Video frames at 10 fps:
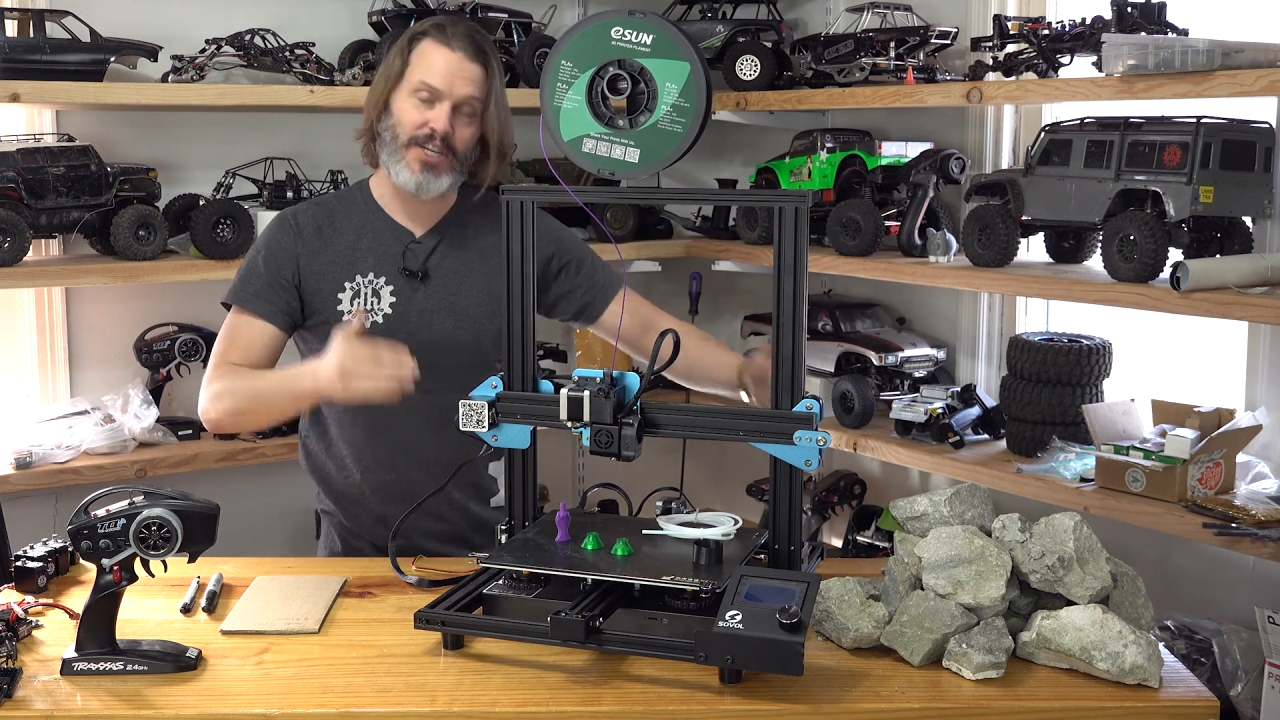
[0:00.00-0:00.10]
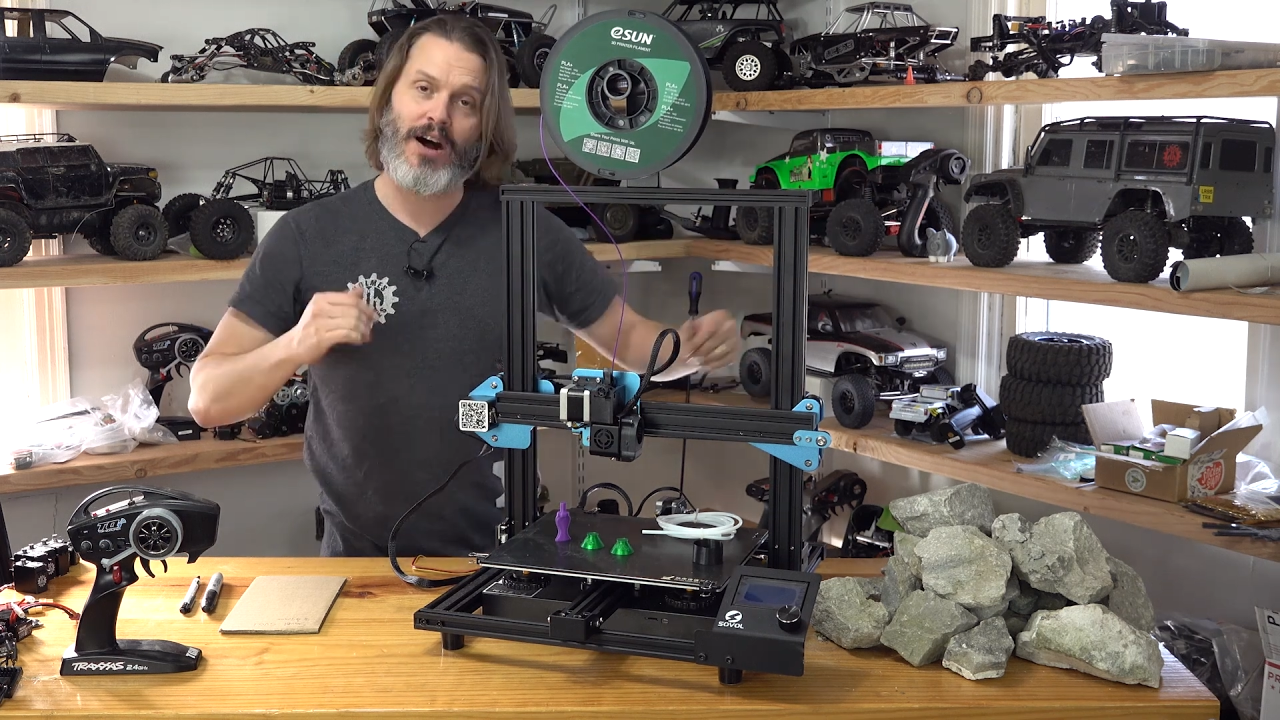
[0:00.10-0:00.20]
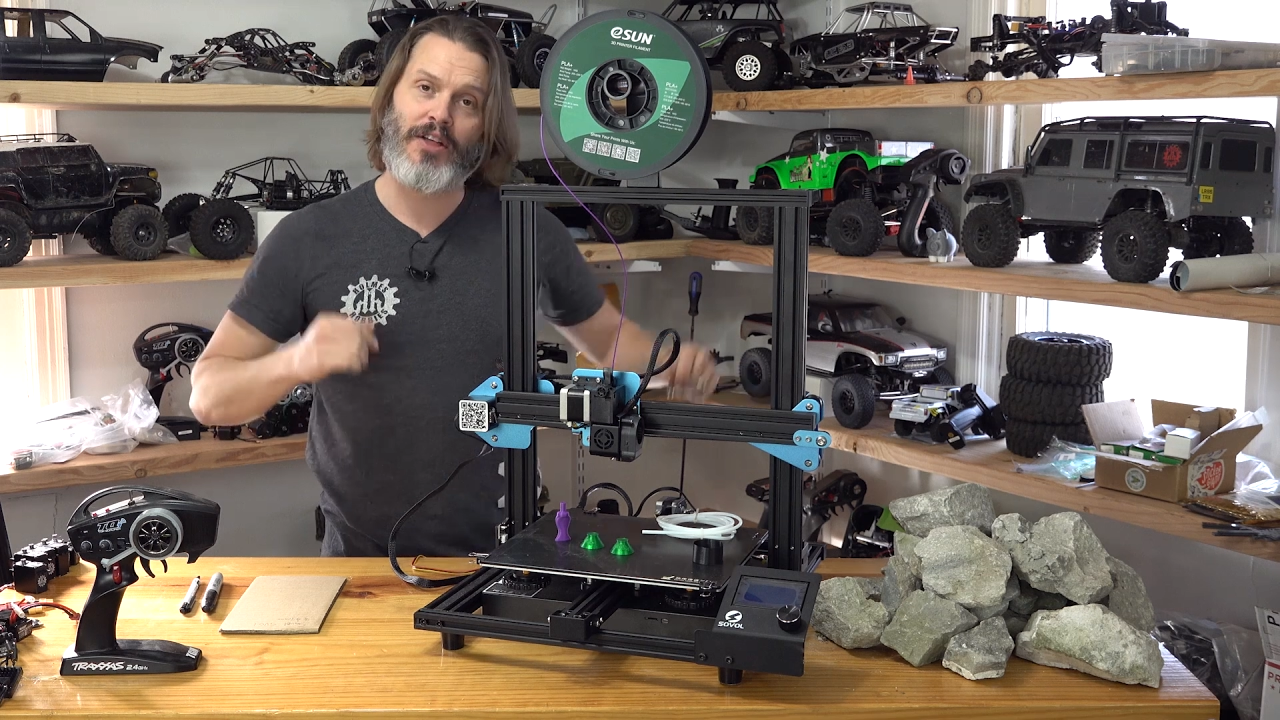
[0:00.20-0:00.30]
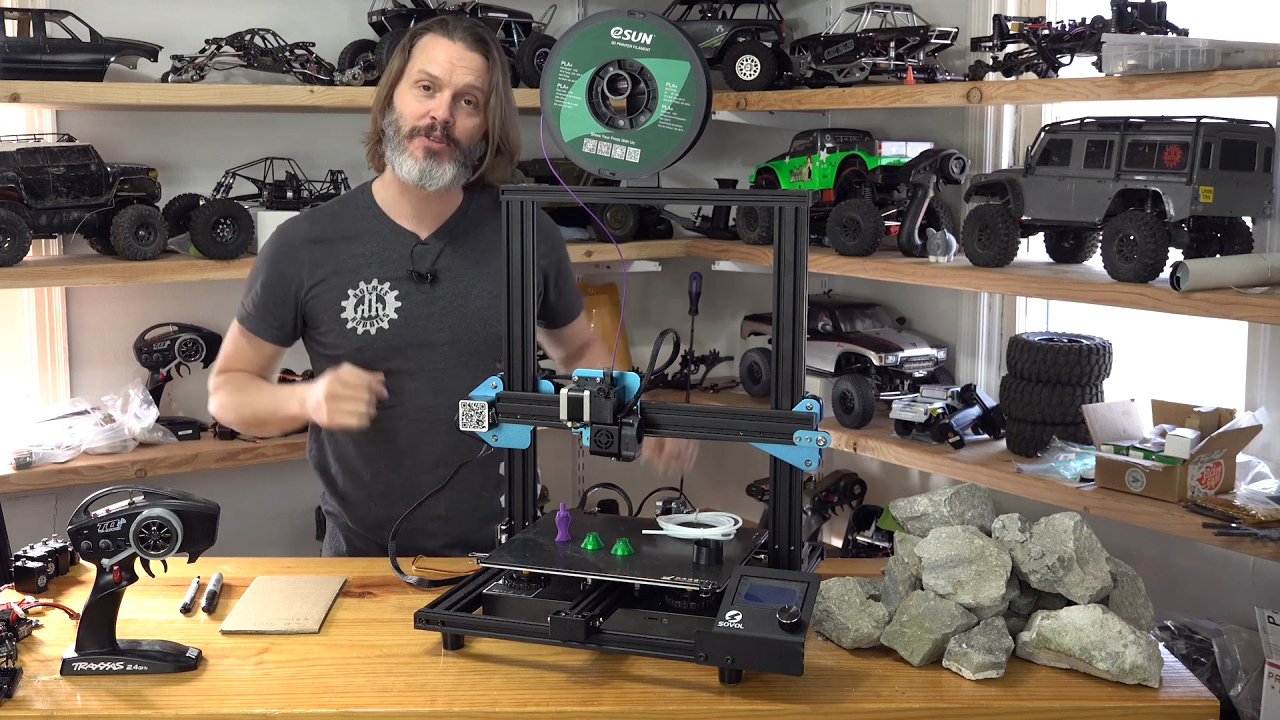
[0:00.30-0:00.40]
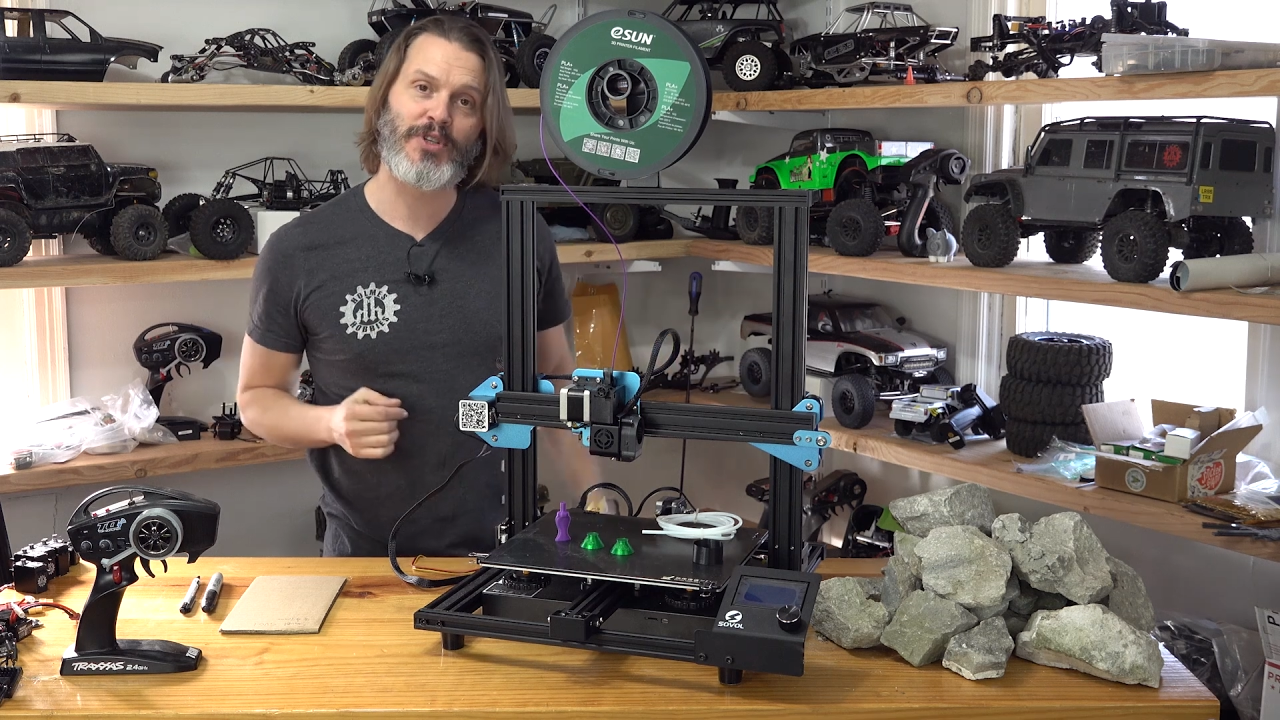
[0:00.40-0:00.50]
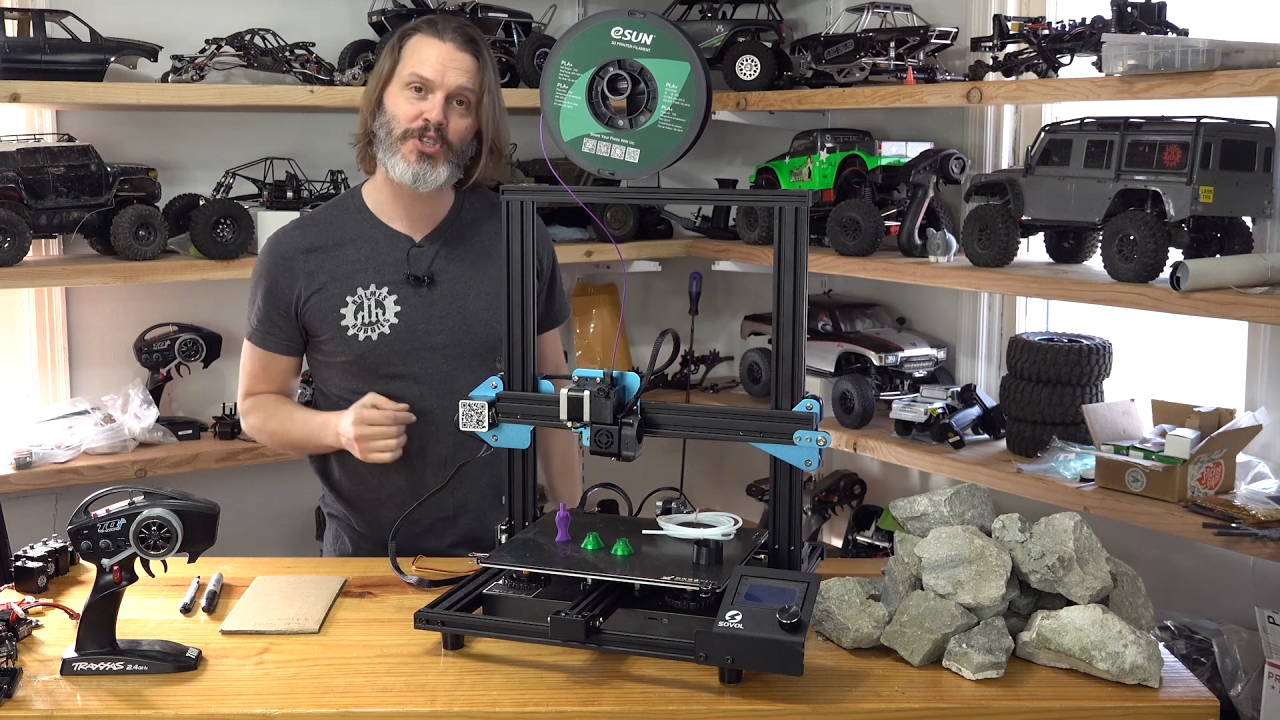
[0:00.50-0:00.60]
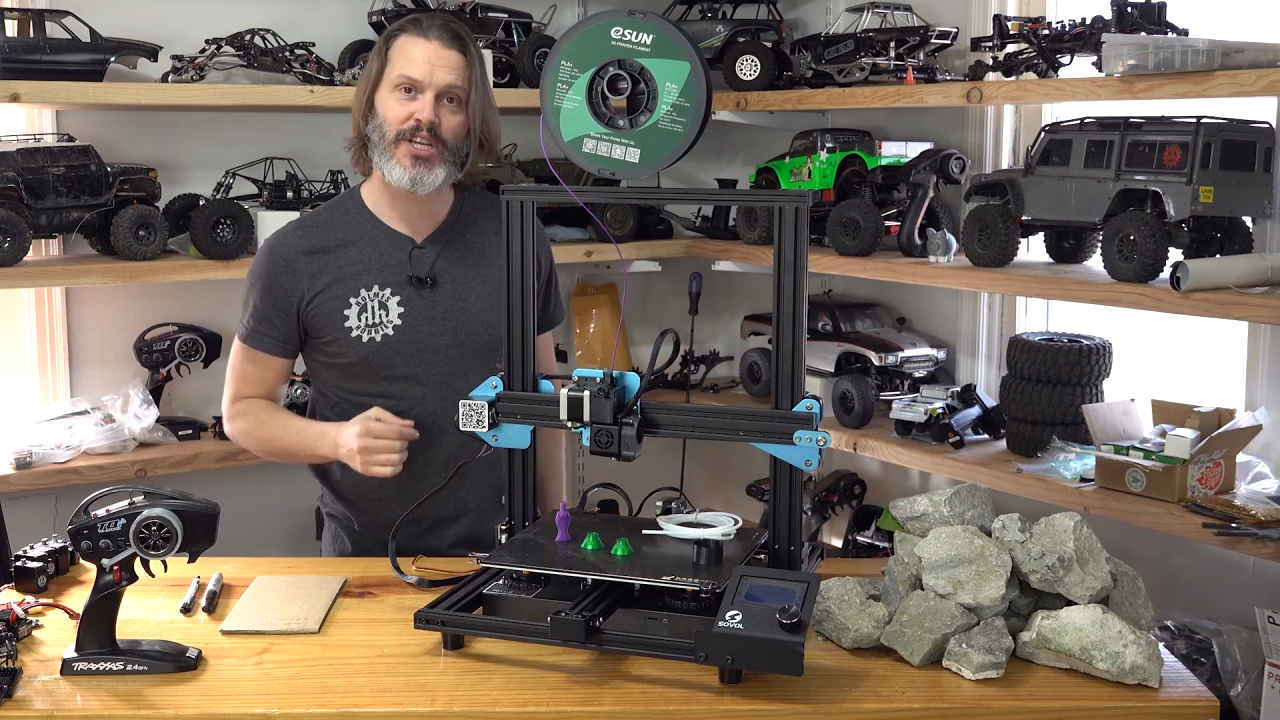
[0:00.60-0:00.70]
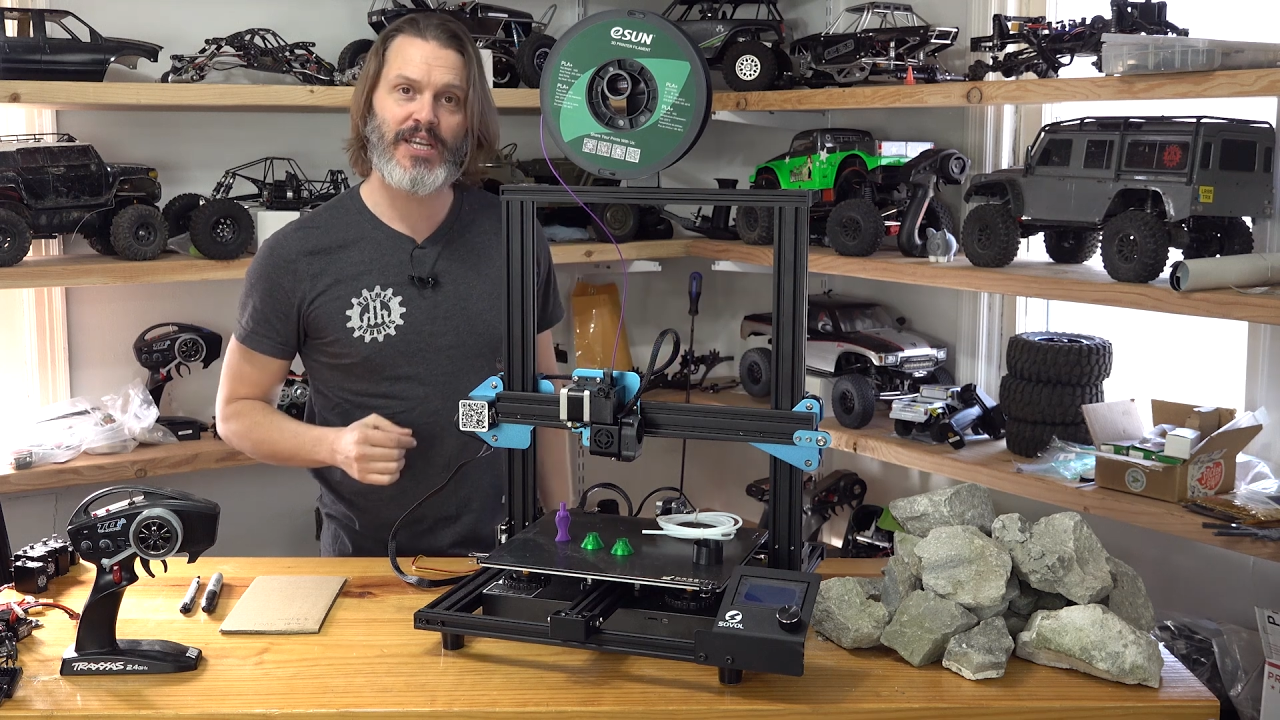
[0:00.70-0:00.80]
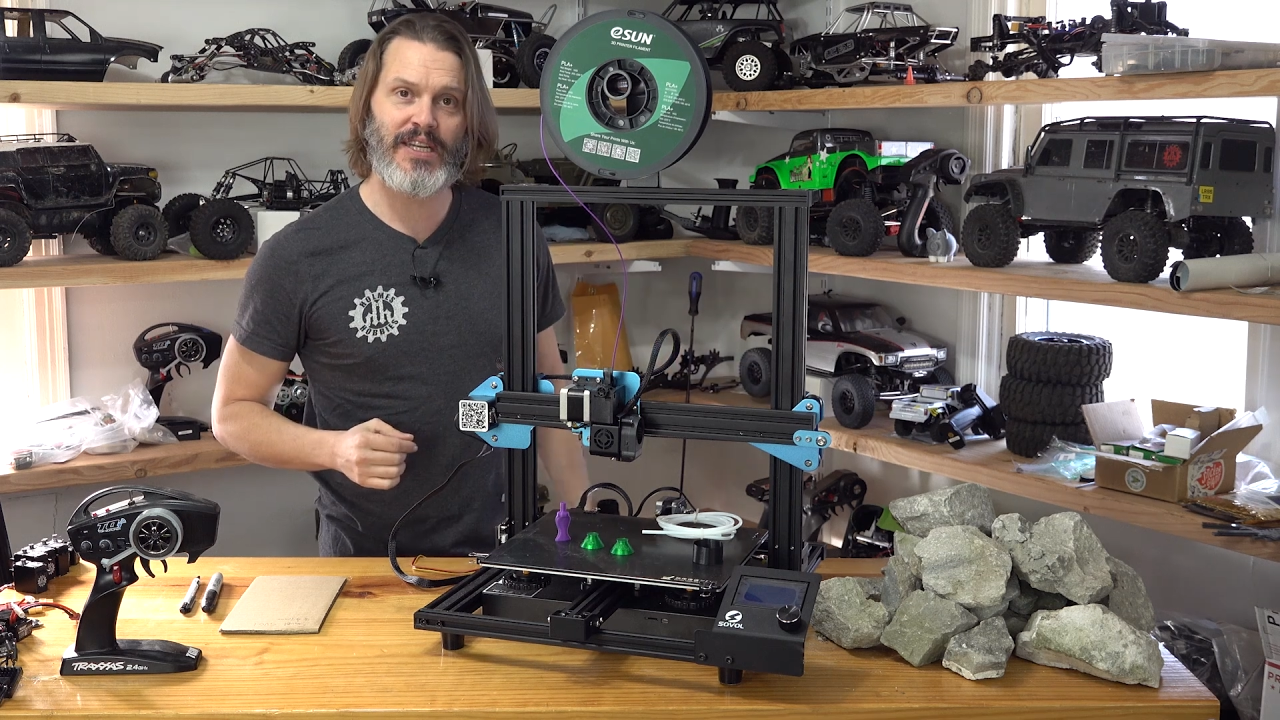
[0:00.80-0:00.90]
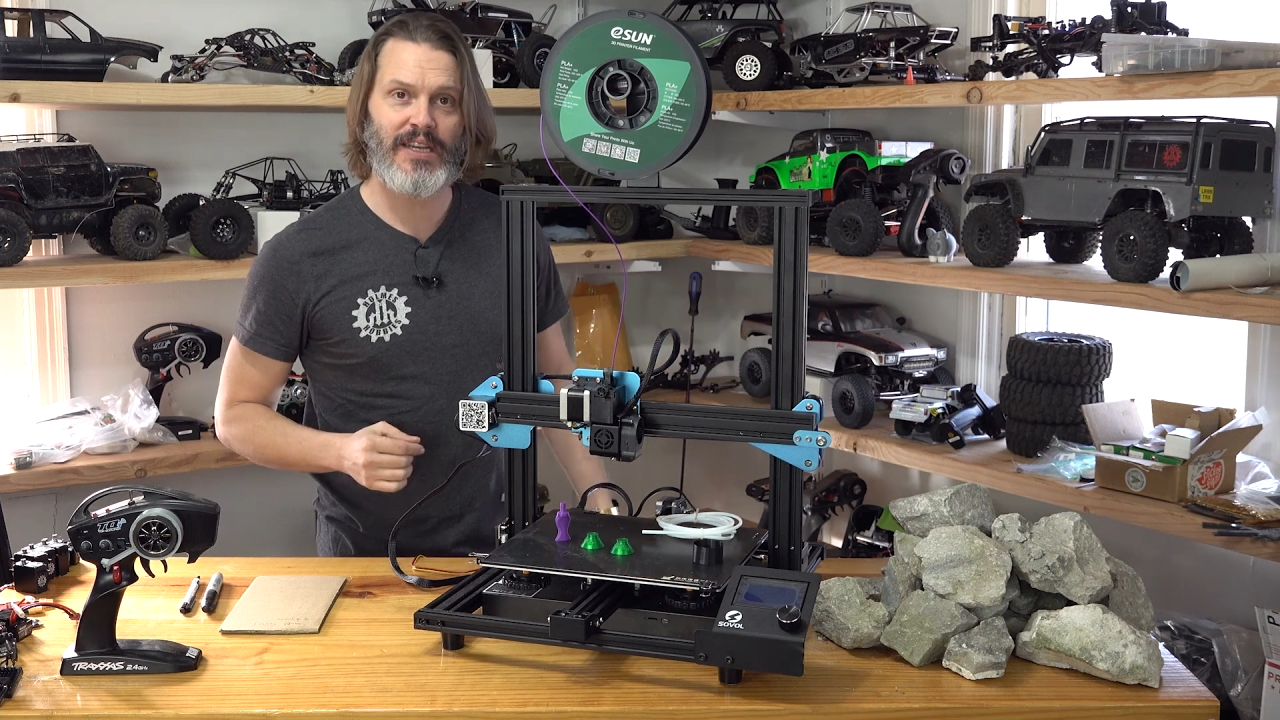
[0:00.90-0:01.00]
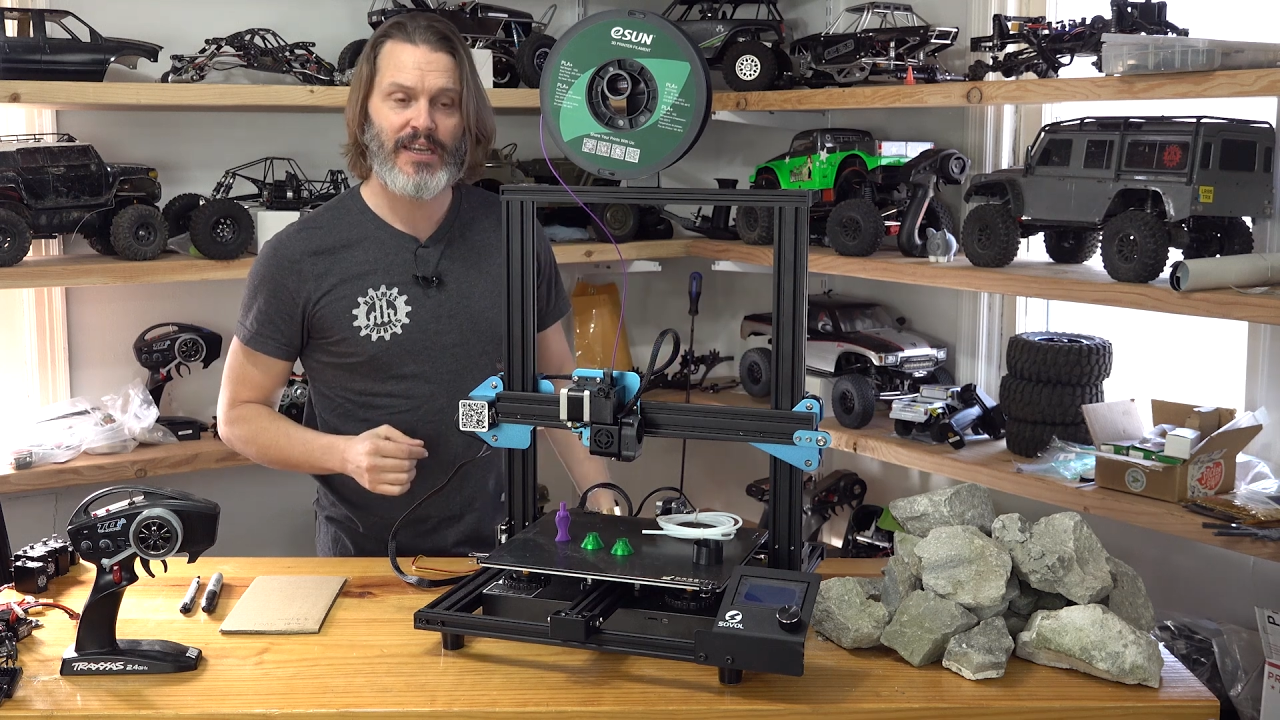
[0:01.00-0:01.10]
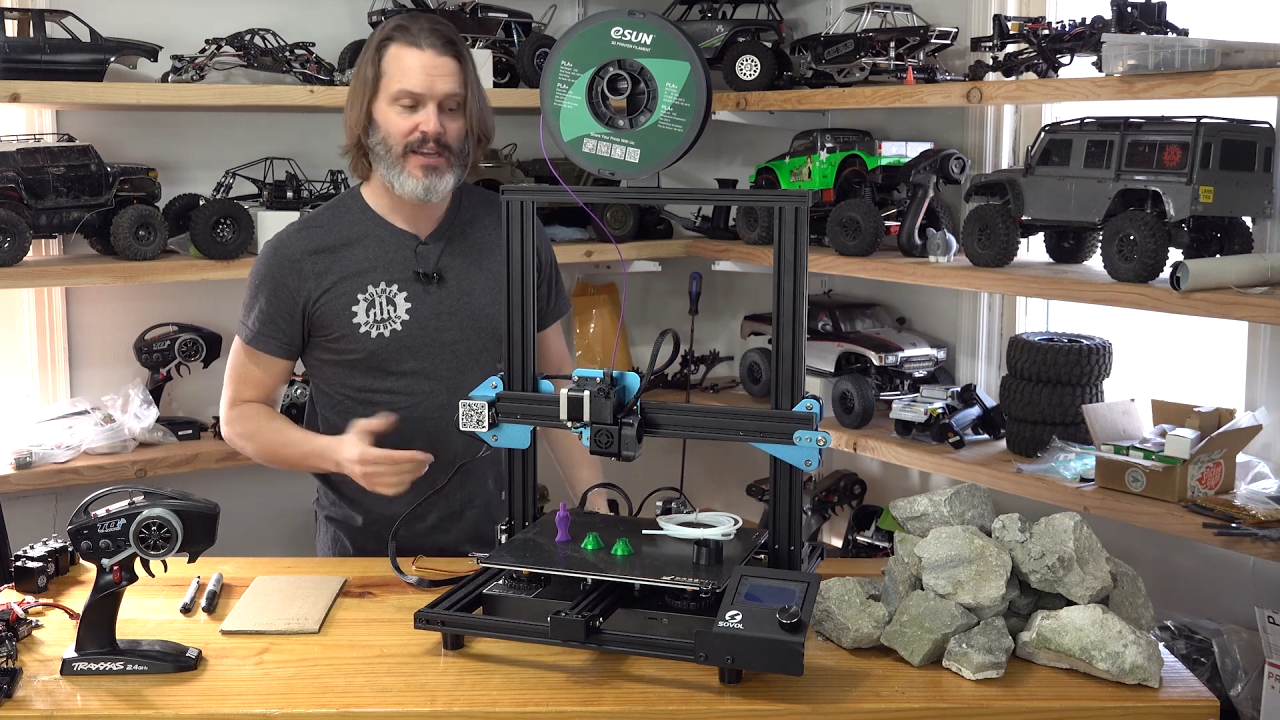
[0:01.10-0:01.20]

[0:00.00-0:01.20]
on the machine.